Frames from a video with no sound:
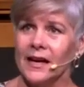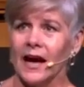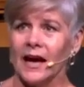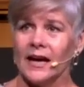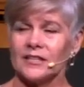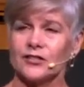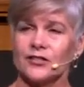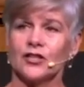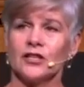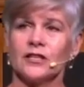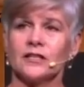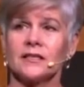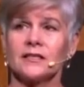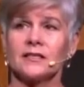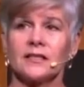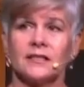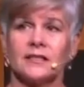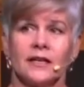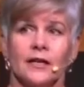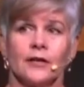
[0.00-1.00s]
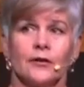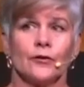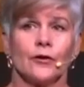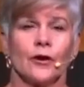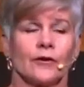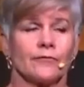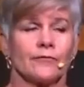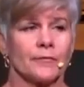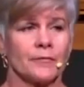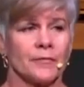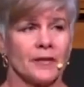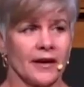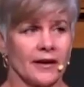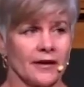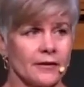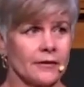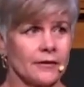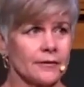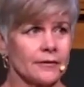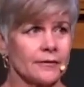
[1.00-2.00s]
As Jesus continued on from
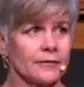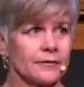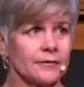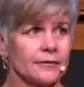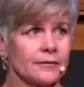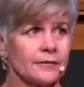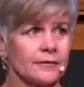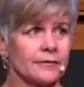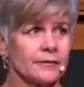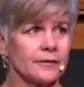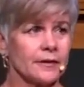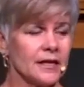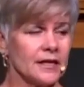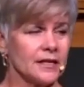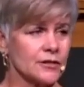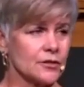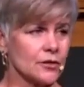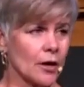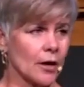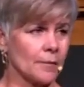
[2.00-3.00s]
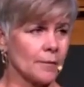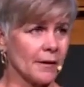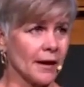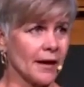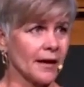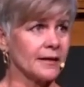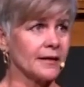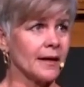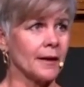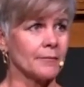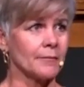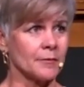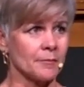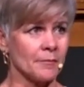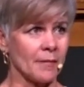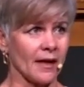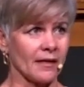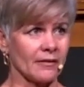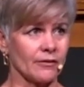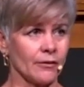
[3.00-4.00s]
there, he saw a man named
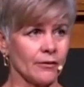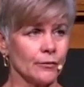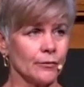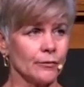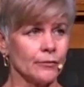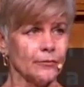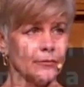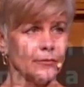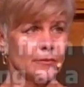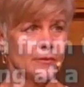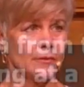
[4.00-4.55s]
Matthew